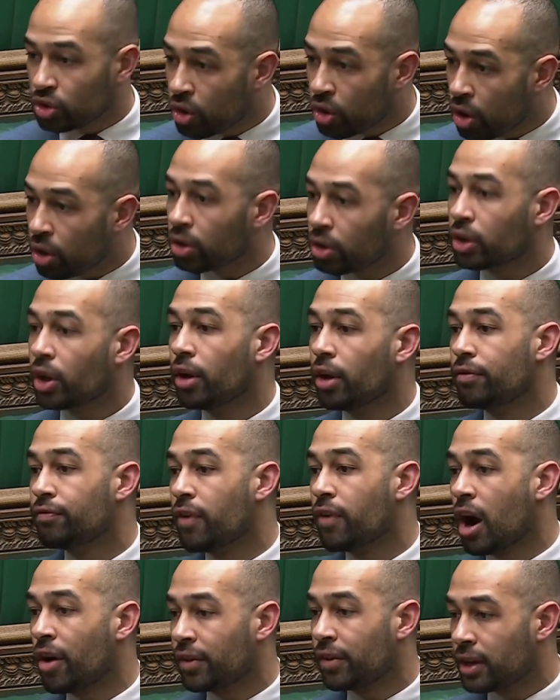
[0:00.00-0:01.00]
does not go
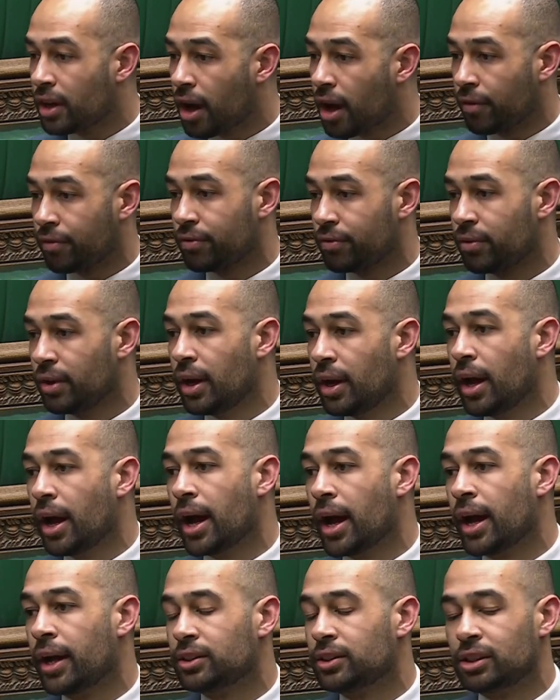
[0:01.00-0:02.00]
far enough
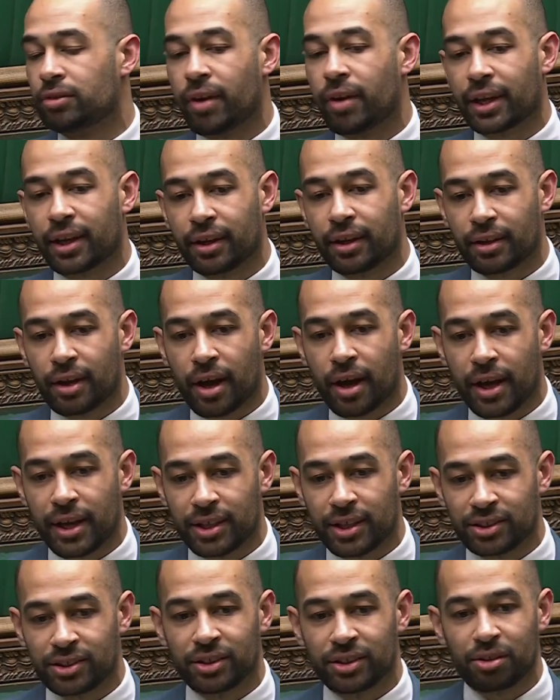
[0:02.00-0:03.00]
to
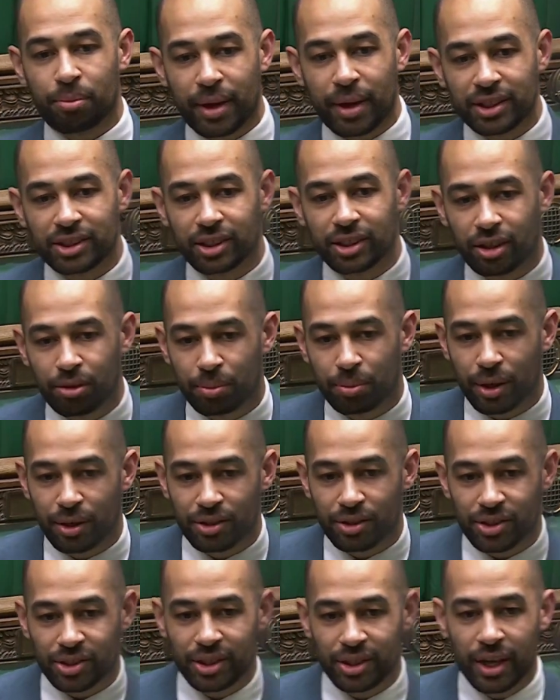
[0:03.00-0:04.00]
recognise the domestic
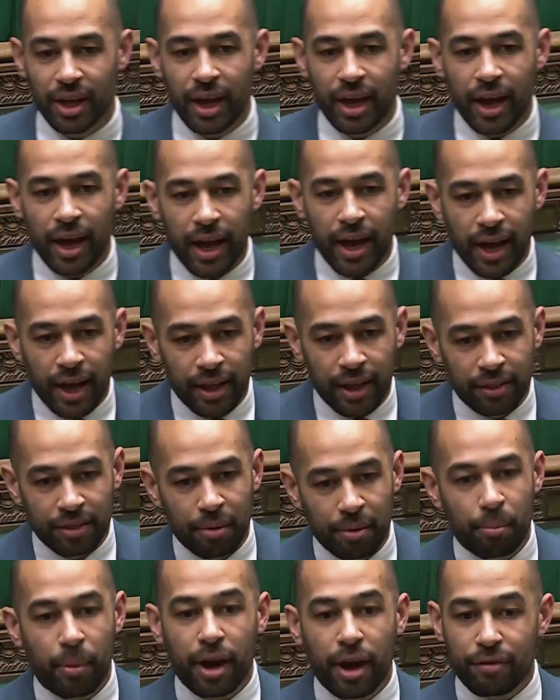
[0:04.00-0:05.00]
abuse
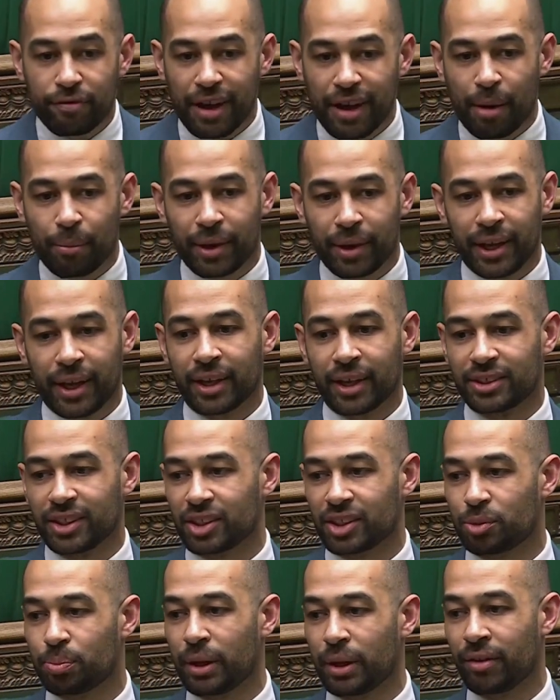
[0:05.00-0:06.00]
that my family
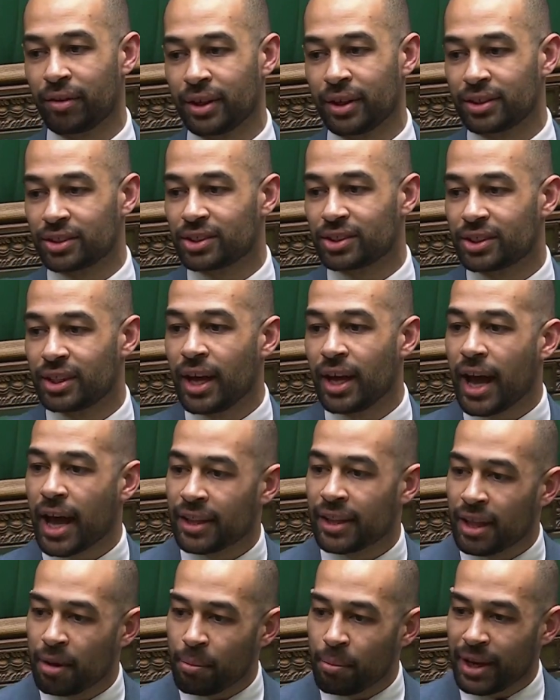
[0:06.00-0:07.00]
has experienced
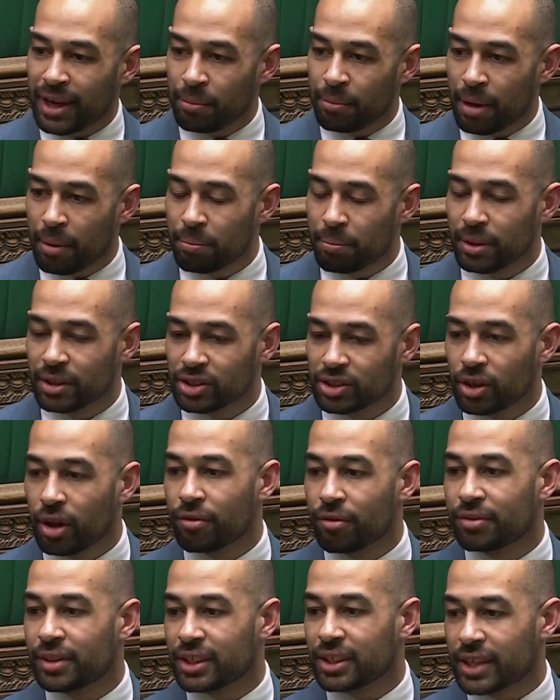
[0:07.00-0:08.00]
and that many members
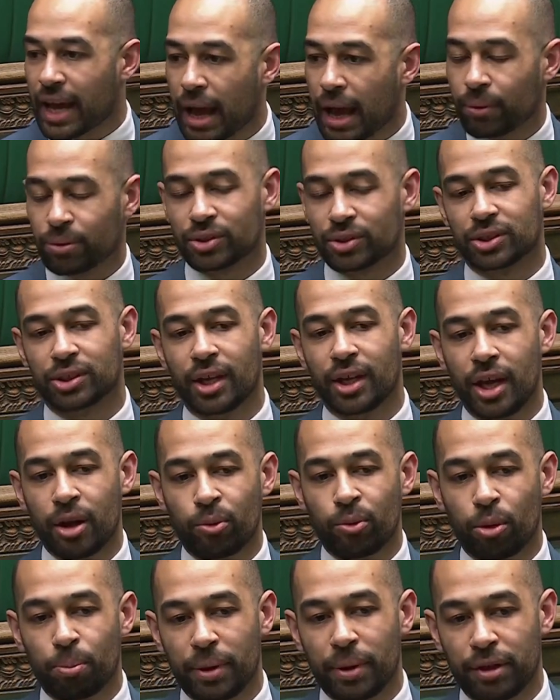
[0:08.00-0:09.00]
of this House
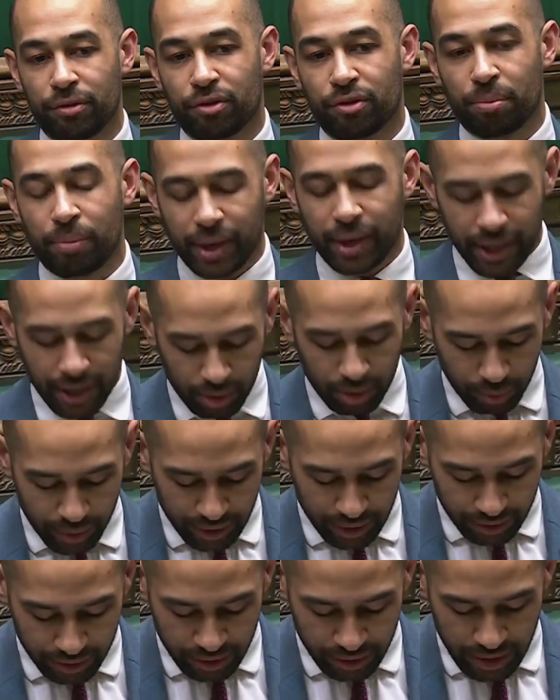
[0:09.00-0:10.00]
will be familiar
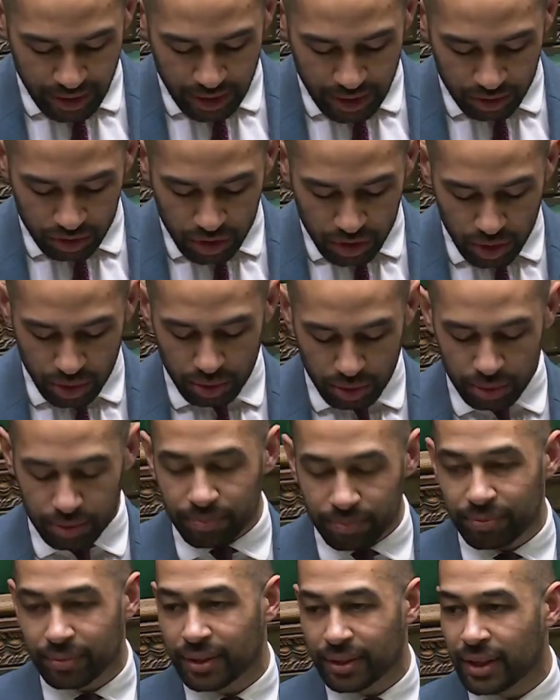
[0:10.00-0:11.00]
with too.
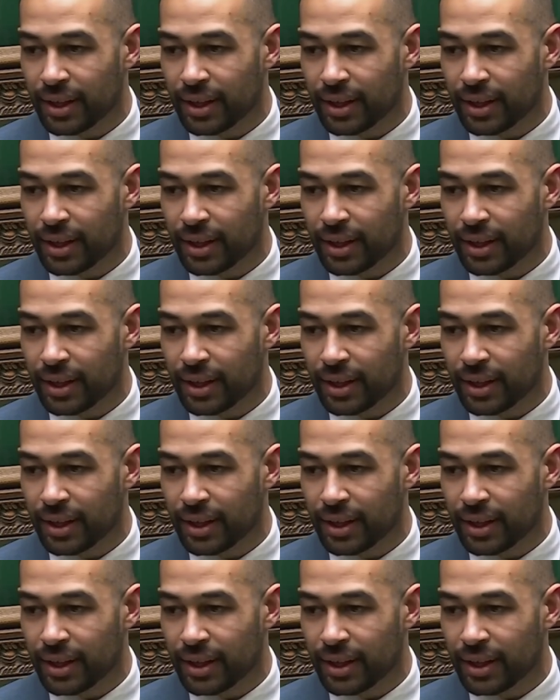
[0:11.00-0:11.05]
